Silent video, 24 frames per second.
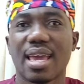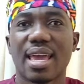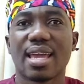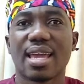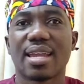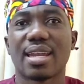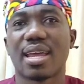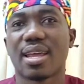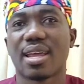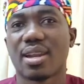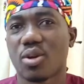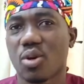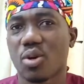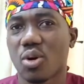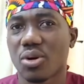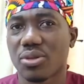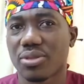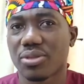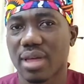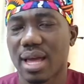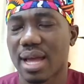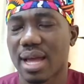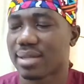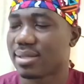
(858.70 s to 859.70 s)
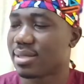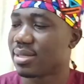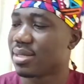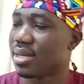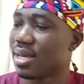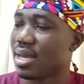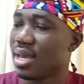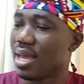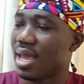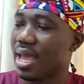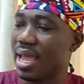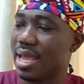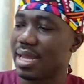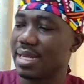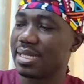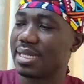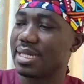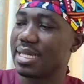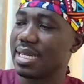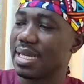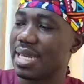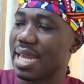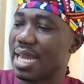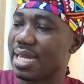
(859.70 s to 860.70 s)
and all that.
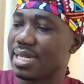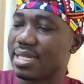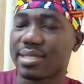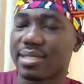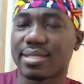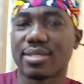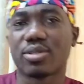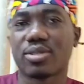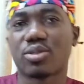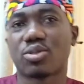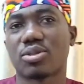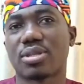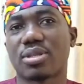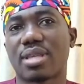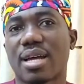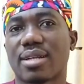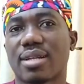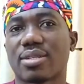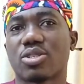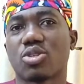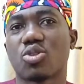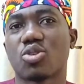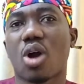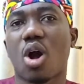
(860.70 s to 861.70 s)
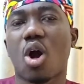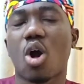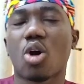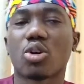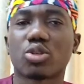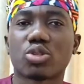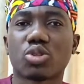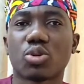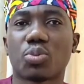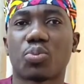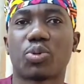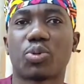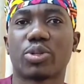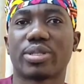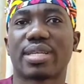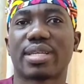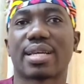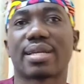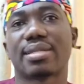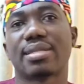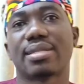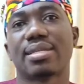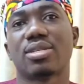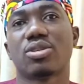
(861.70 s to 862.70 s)
And in addition to that, you are also
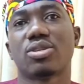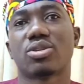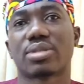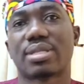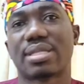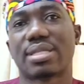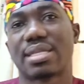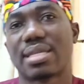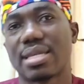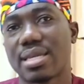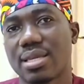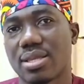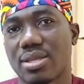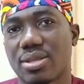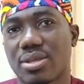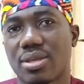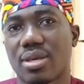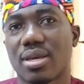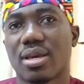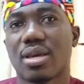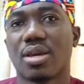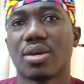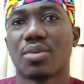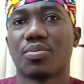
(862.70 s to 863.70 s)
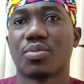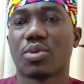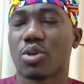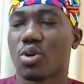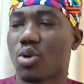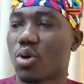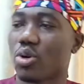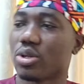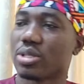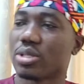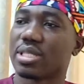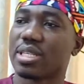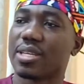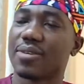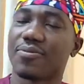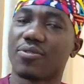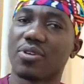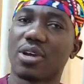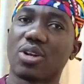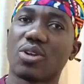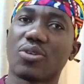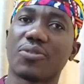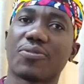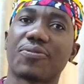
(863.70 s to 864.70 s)
protecting your teeth, because if
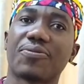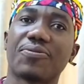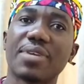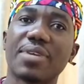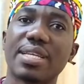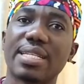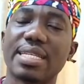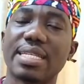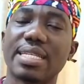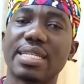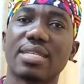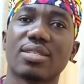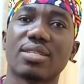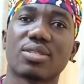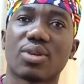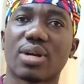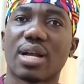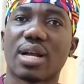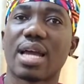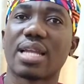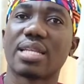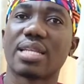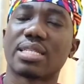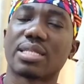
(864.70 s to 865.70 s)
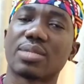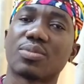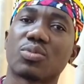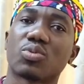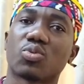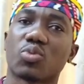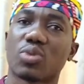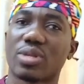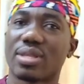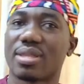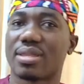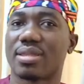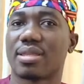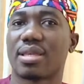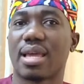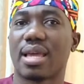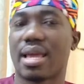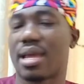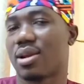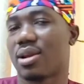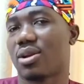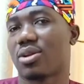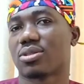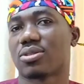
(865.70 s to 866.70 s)
you are not feeding these organisms with
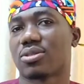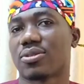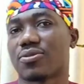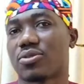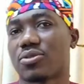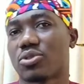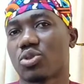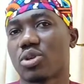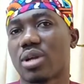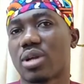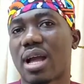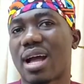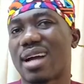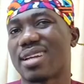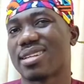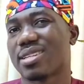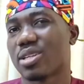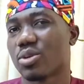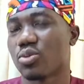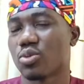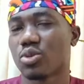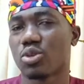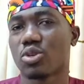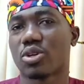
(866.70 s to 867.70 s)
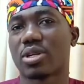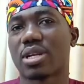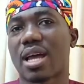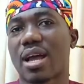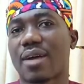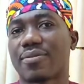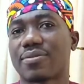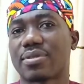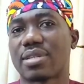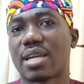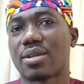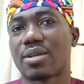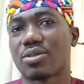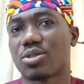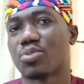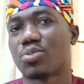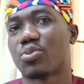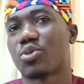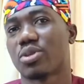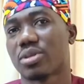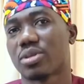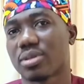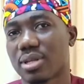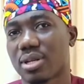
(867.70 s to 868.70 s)
a lot of sugar, they will not have time to
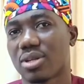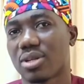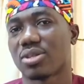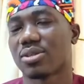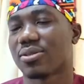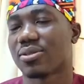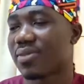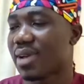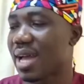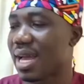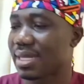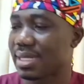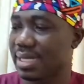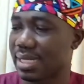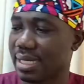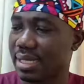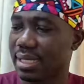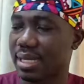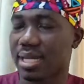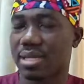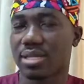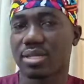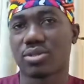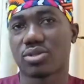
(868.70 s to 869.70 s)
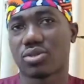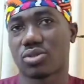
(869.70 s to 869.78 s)
produce a lot of acid that